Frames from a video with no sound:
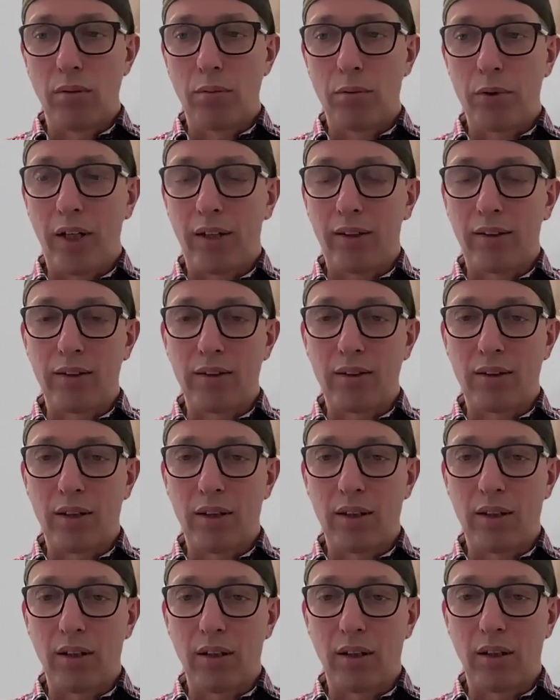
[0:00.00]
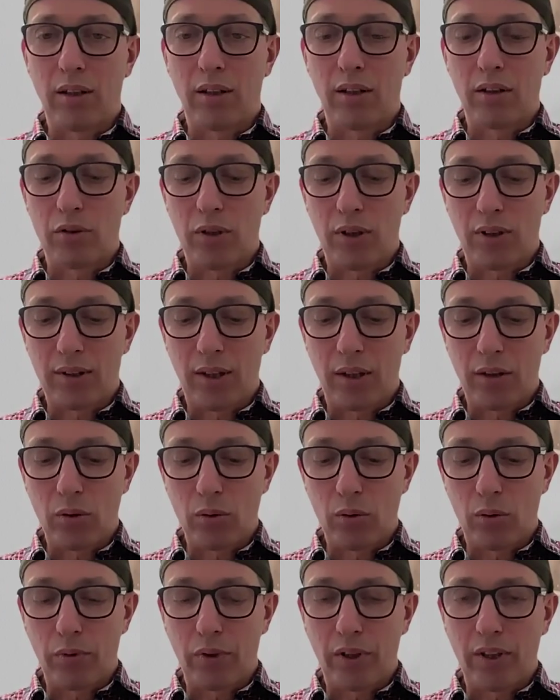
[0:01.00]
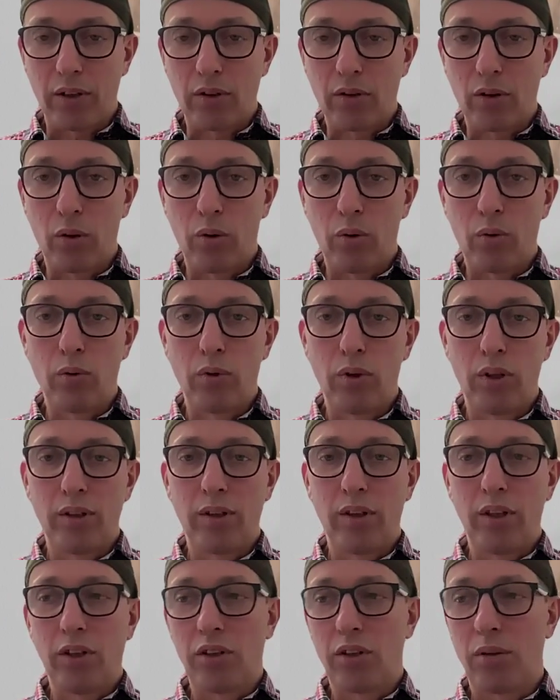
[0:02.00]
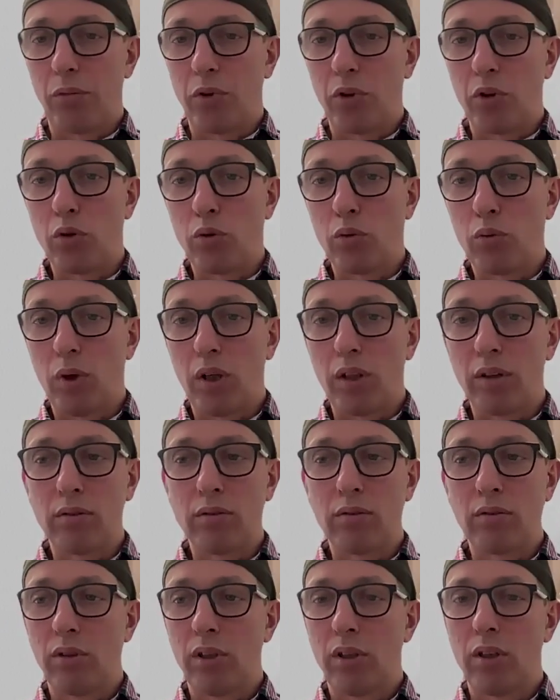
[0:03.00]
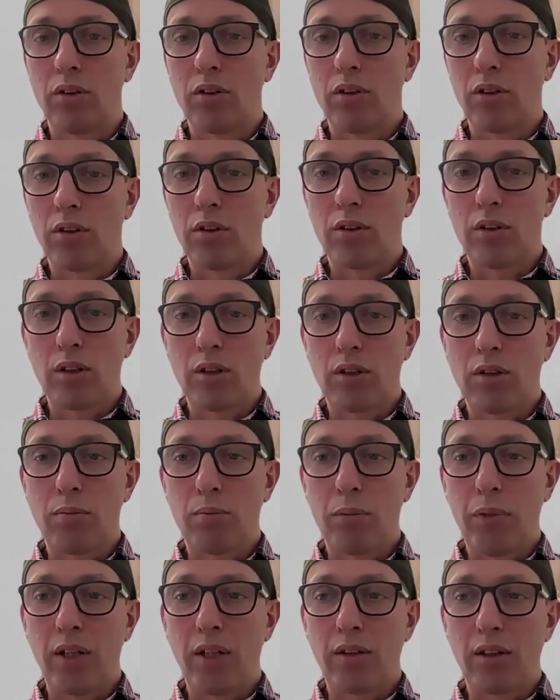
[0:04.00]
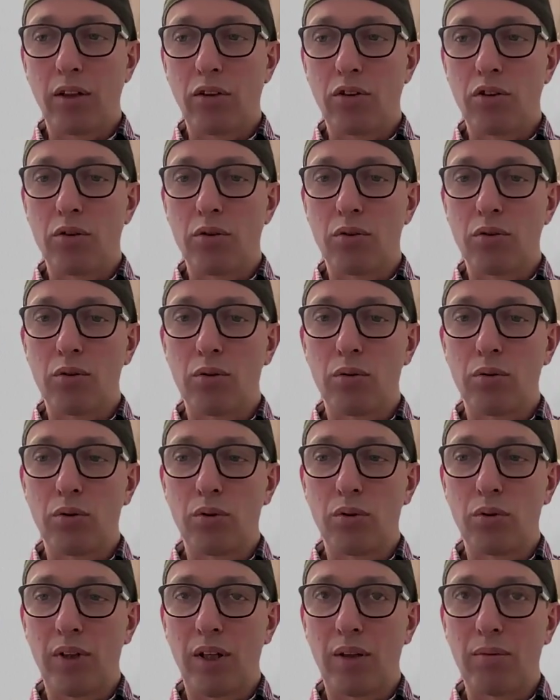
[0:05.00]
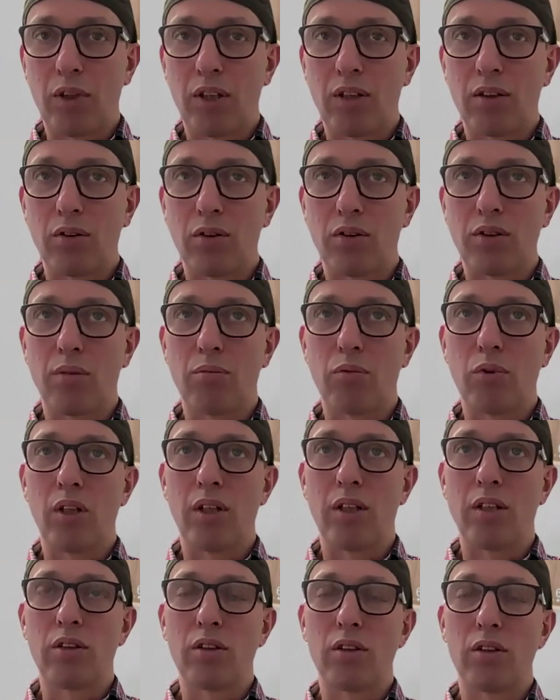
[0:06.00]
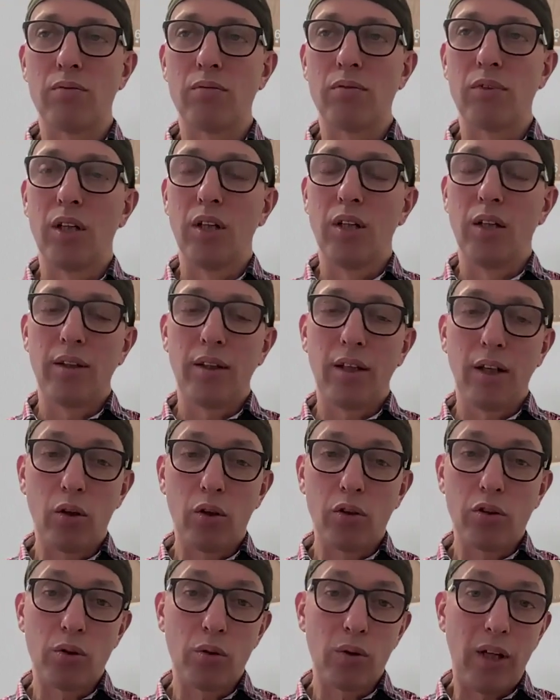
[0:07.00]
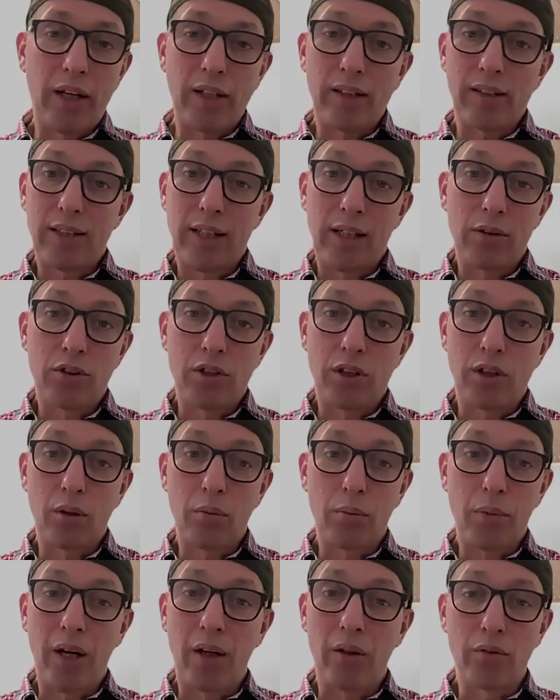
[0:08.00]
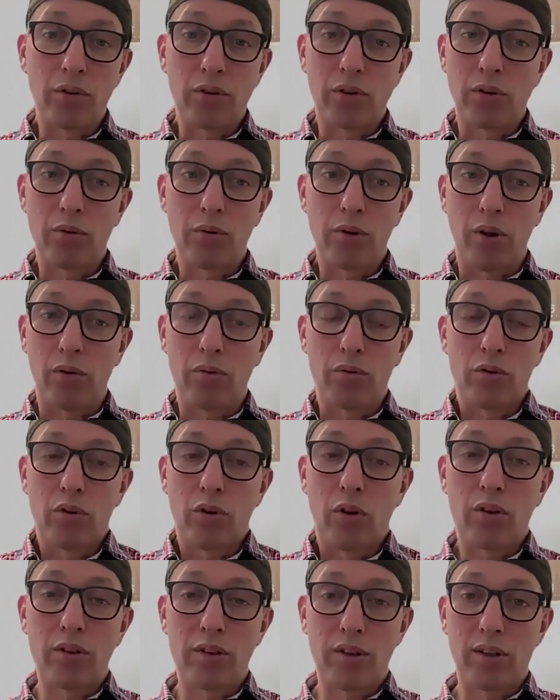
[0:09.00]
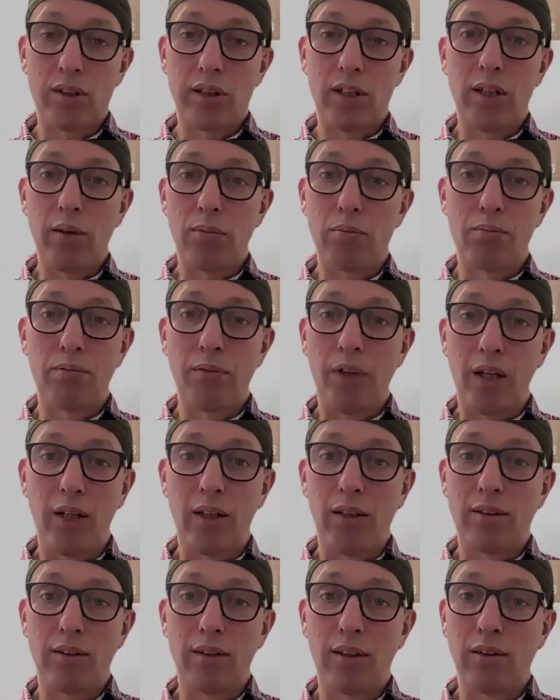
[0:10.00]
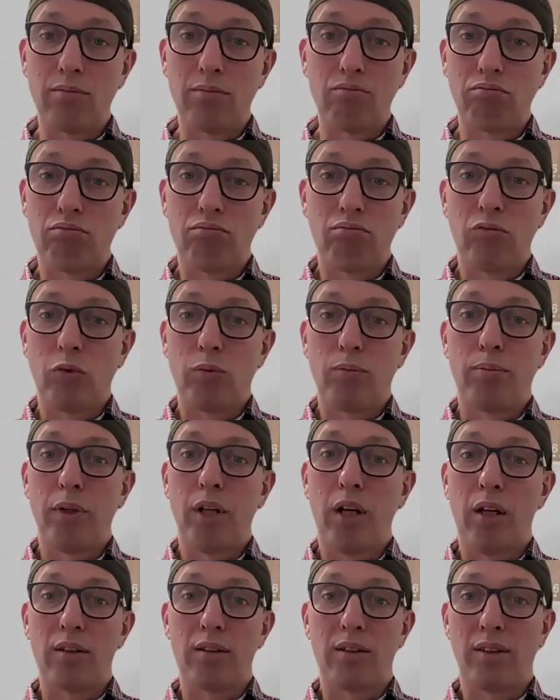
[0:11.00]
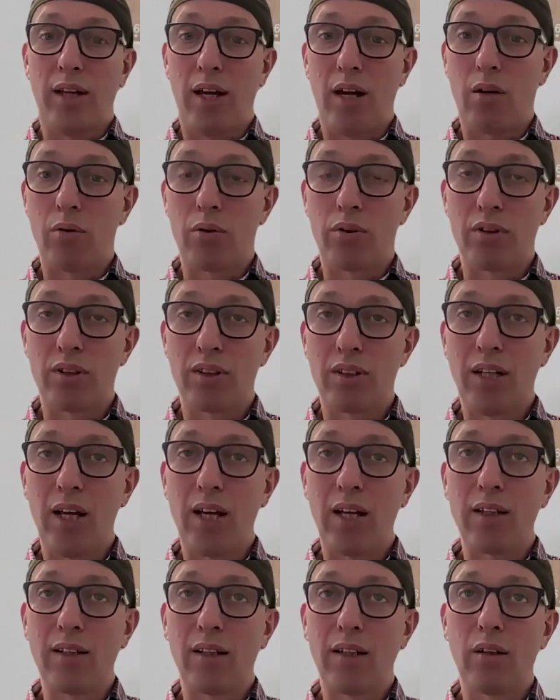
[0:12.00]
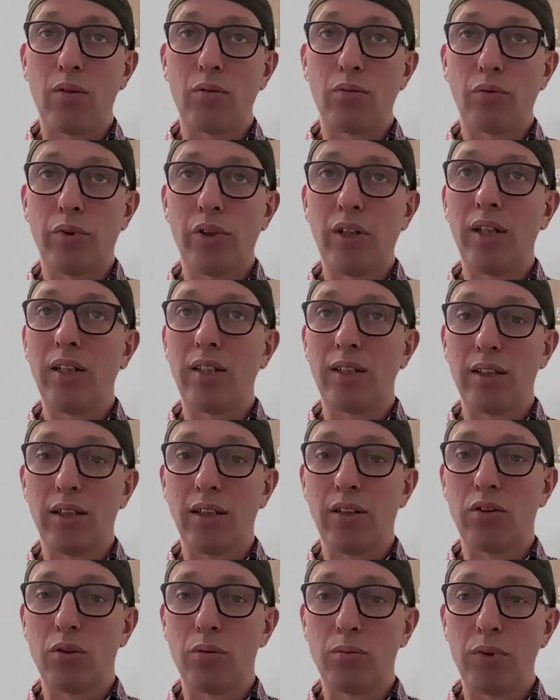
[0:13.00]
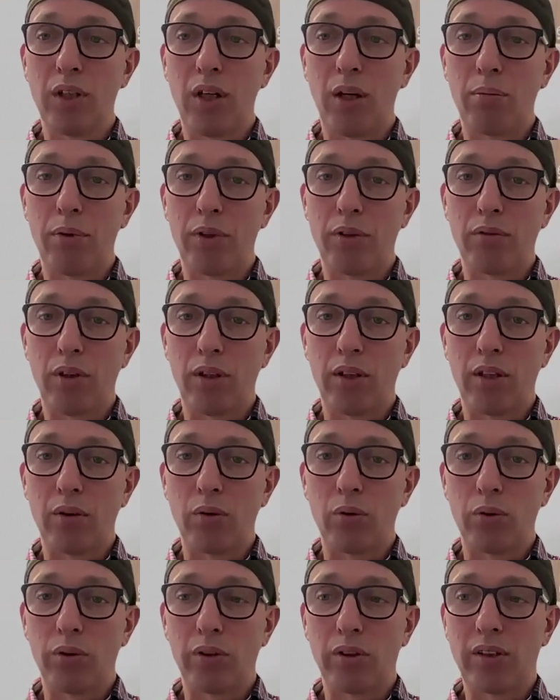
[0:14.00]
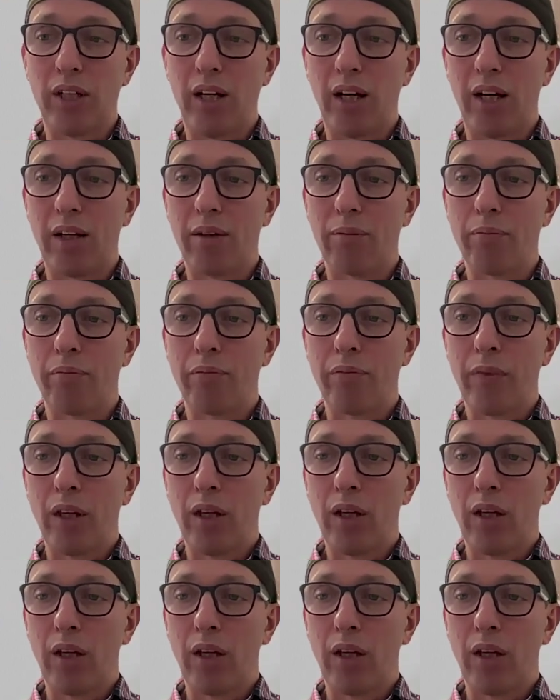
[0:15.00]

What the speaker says: practice the tricks that you already know, teach them a new one. Just pay attention to that mental stimulation. They also like slouching about. So, dogs sleep 18 plus hours a day. They don't really need to be up and running all the time.